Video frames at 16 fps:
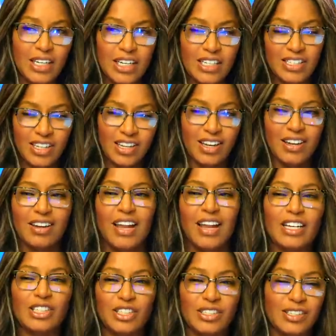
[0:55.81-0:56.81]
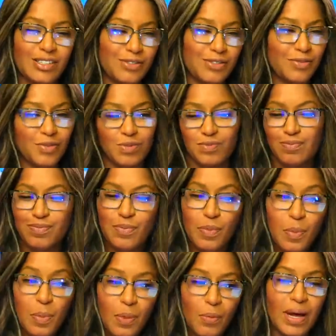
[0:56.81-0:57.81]
It's a collection of,
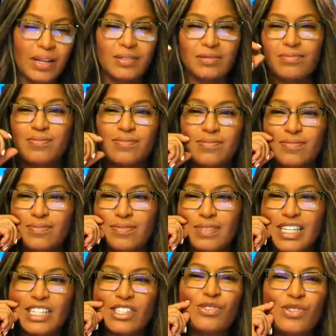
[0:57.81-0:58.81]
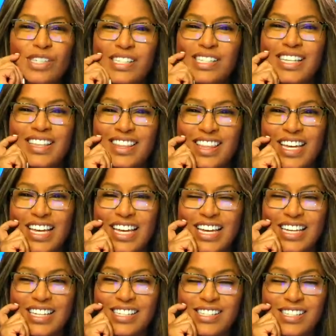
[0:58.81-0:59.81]
well, interesting
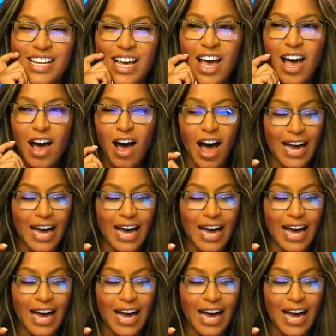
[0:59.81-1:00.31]
things. Yeah.